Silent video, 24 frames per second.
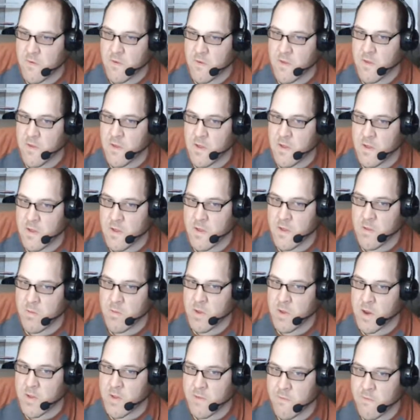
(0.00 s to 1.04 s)
What
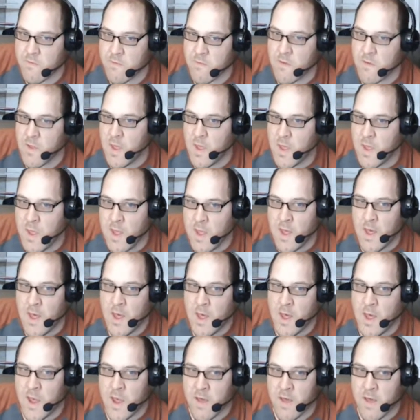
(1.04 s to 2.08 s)
else?
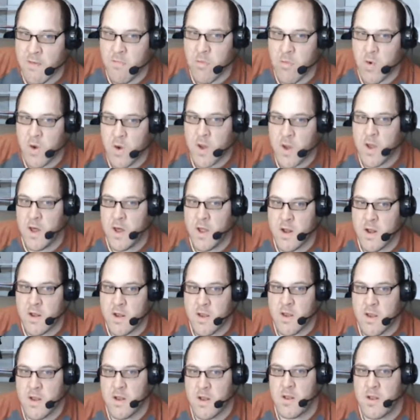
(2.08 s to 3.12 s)
I have more
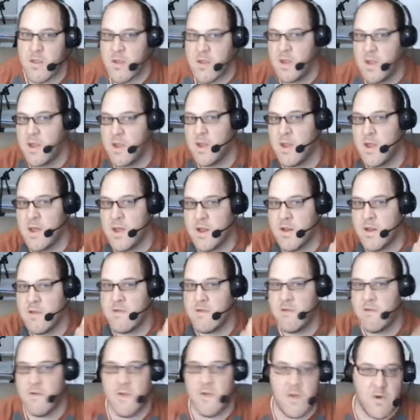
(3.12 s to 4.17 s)
content. You can kind of
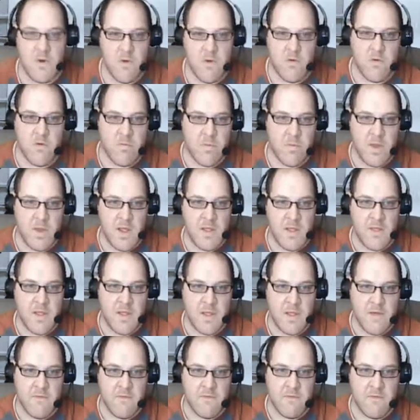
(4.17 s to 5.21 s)
see over my
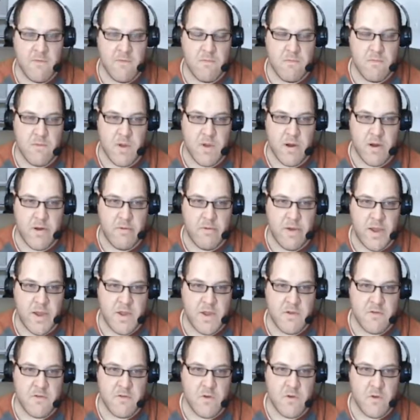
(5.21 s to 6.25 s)
right
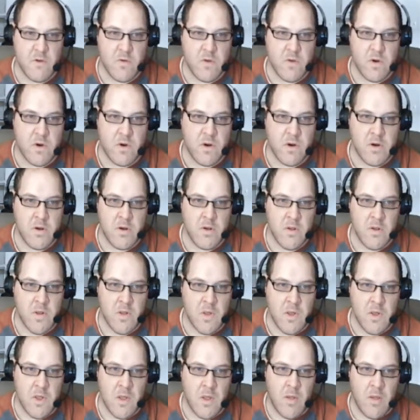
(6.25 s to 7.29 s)
shoulder,
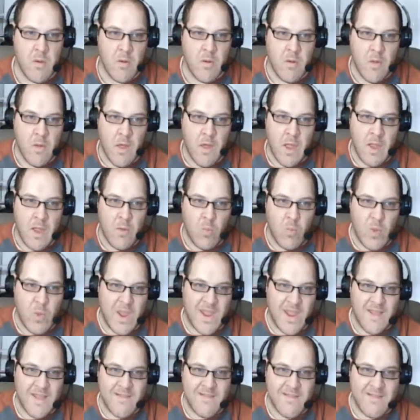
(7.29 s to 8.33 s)
a wing
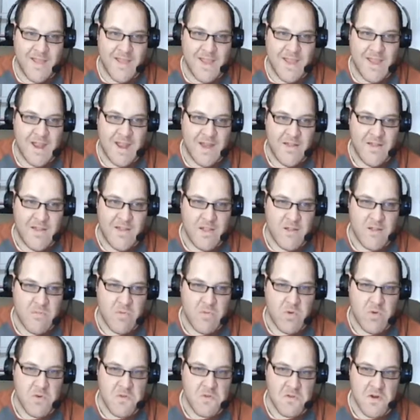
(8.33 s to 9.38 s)
sticking out that's
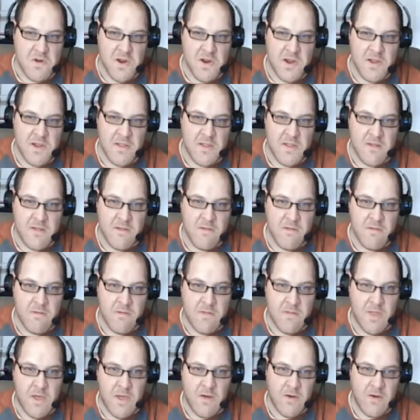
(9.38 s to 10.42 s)
bluish gray. That's
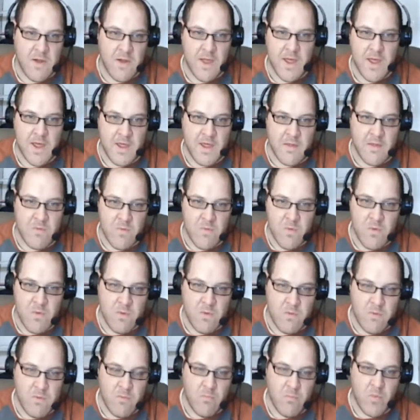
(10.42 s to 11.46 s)
the Hellcat.
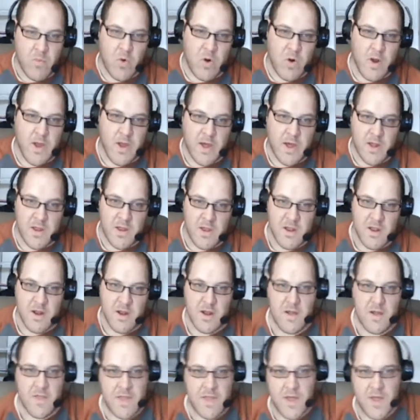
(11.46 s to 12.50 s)
More content
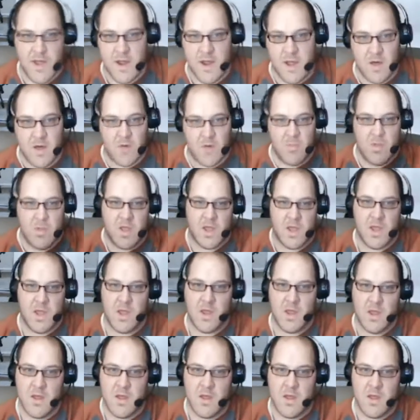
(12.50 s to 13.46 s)
on that coming.